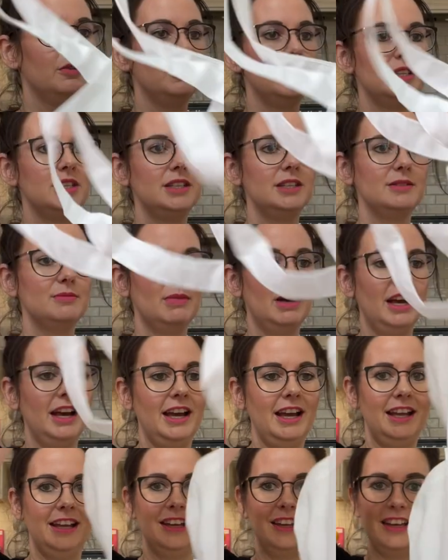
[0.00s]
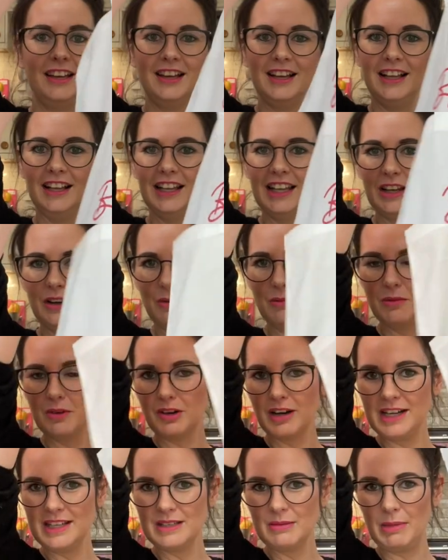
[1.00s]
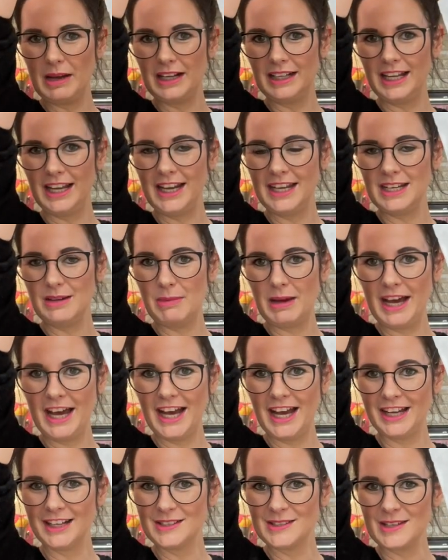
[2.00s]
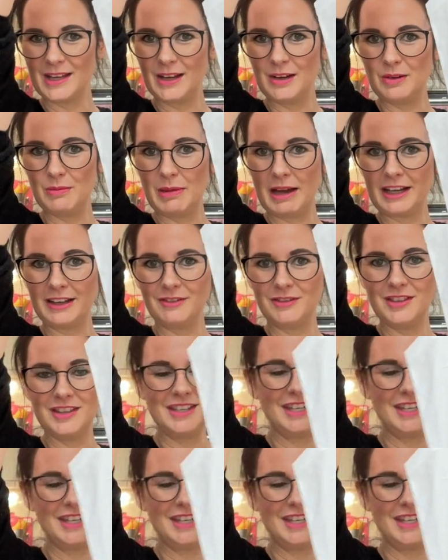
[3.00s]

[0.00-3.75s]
which is my little crazy bag lady bag. So bag of the